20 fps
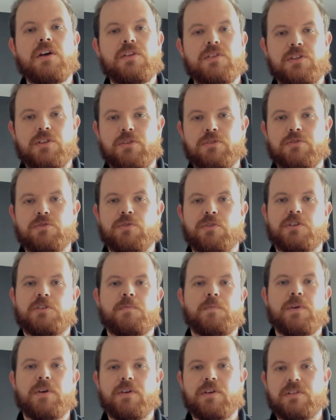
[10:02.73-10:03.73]
the user
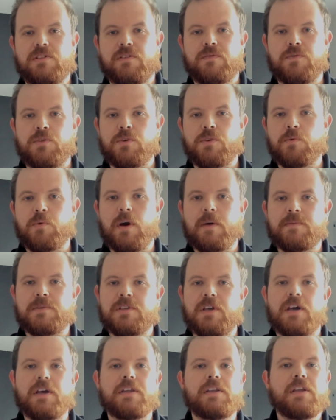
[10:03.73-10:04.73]
experience of your
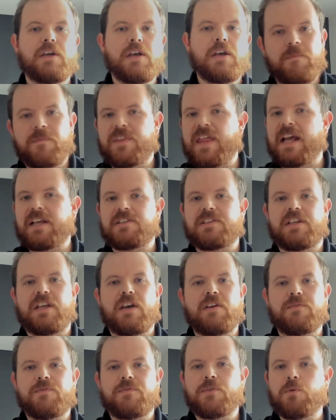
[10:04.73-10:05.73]
website. Thanks
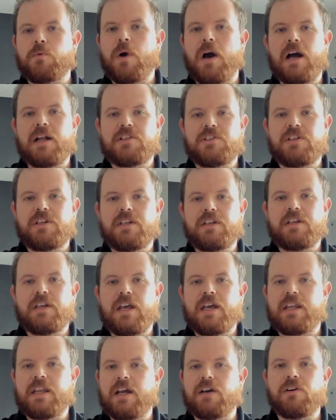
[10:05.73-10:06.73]
again for watching,
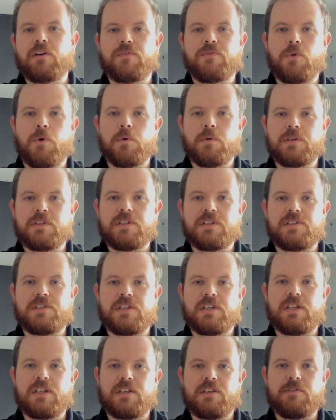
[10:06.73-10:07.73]
and I look forward to
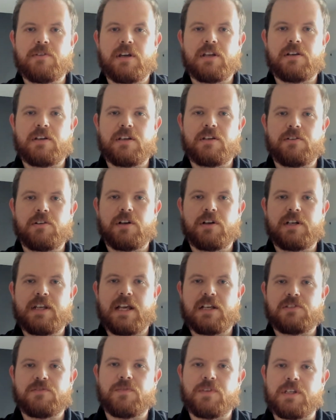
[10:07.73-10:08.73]
seeing you in our
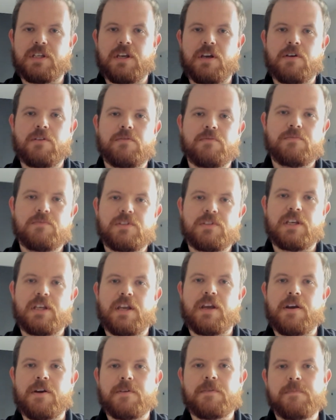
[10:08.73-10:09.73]
next video. Take
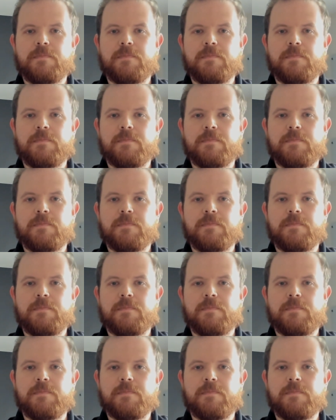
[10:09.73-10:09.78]
care.